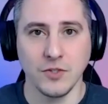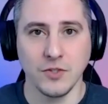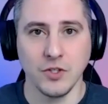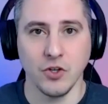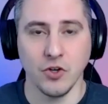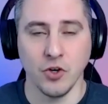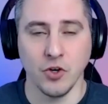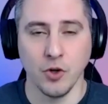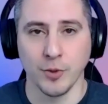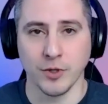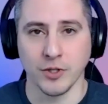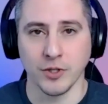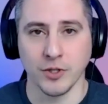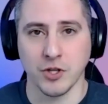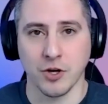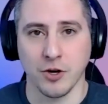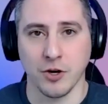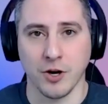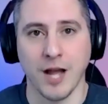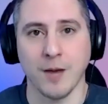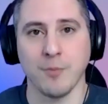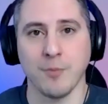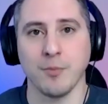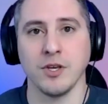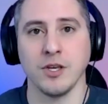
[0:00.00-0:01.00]
Uber's
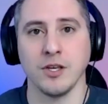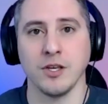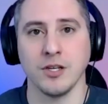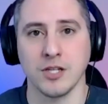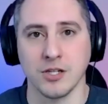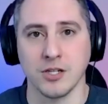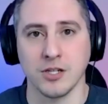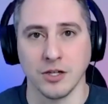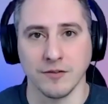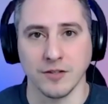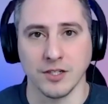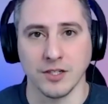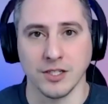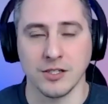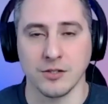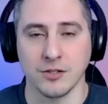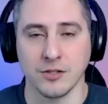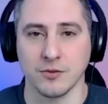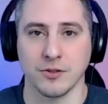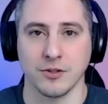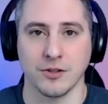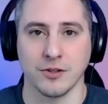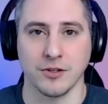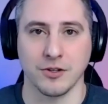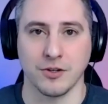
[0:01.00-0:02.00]
crappy service,
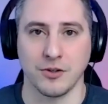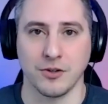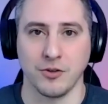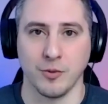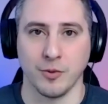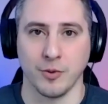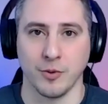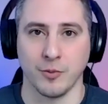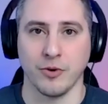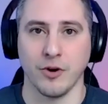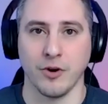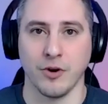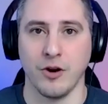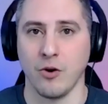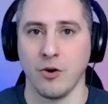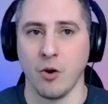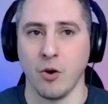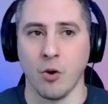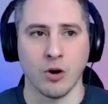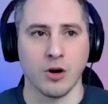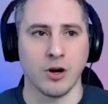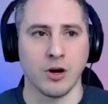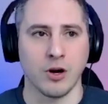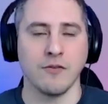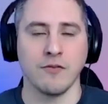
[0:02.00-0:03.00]
Uber Pro,
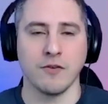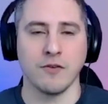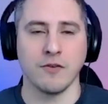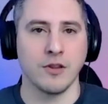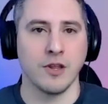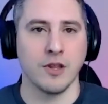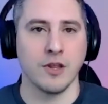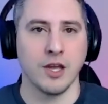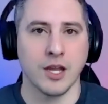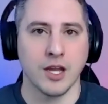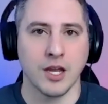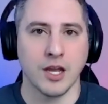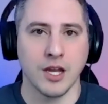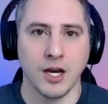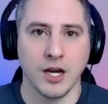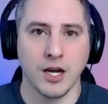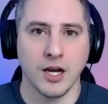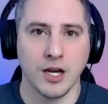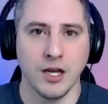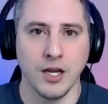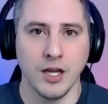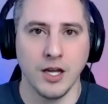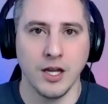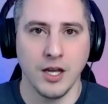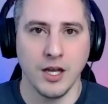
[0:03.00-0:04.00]
or even like,
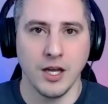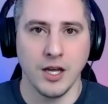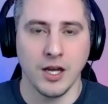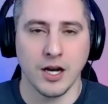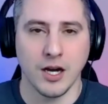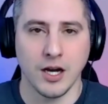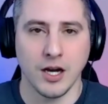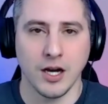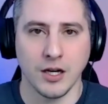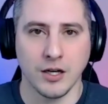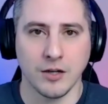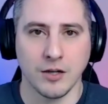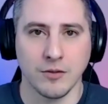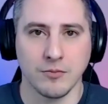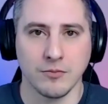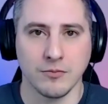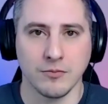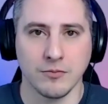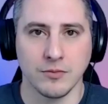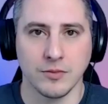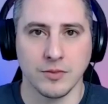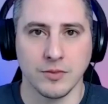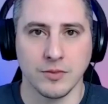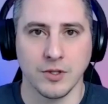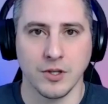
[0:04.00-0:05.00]

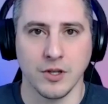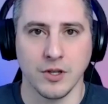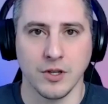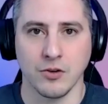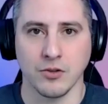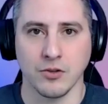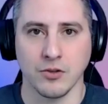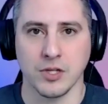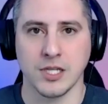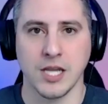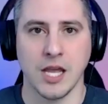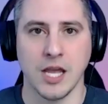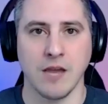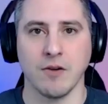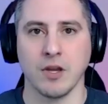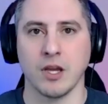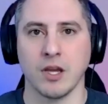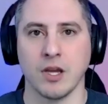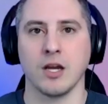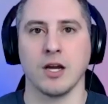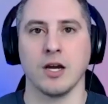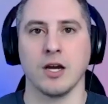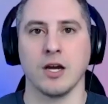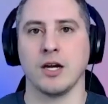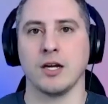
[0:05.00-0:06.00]
you know,
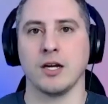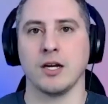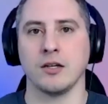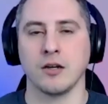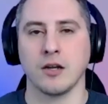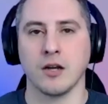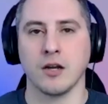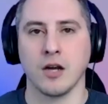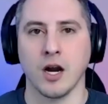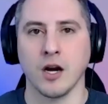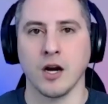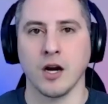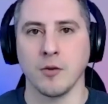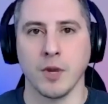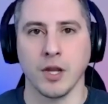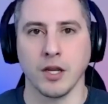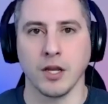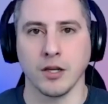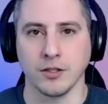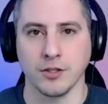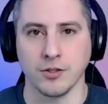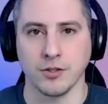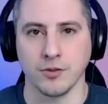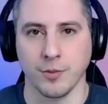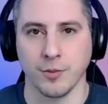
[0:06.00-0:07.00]
saving on car
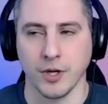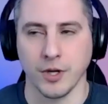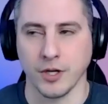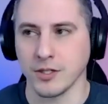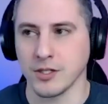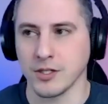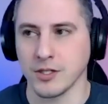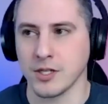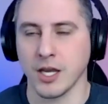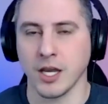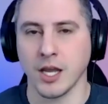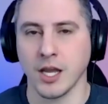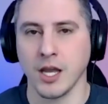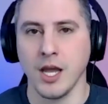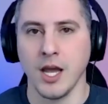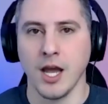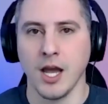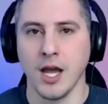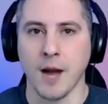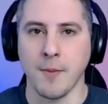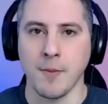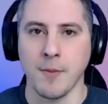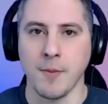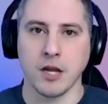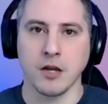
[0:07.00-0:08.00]
maintenance repairs. It's like,
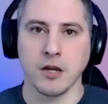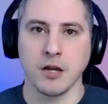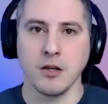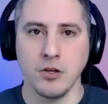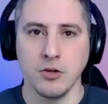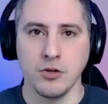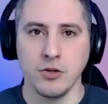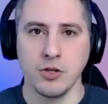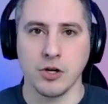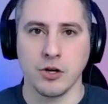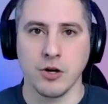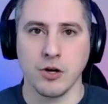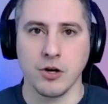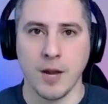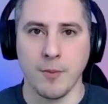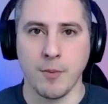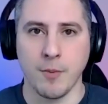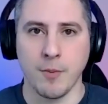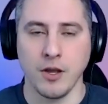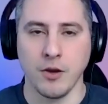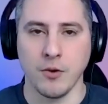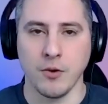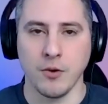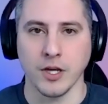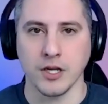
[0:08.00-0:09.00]
I'm not going to use your crap
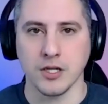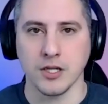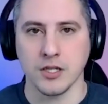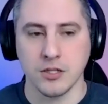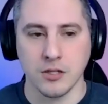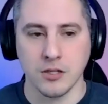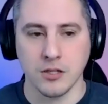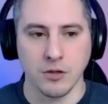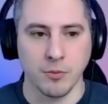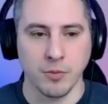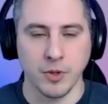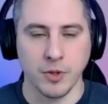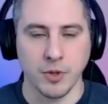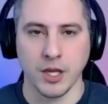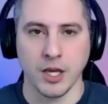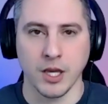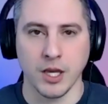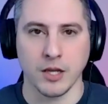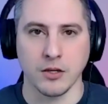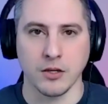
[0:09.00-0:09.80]
anyways. So, but yet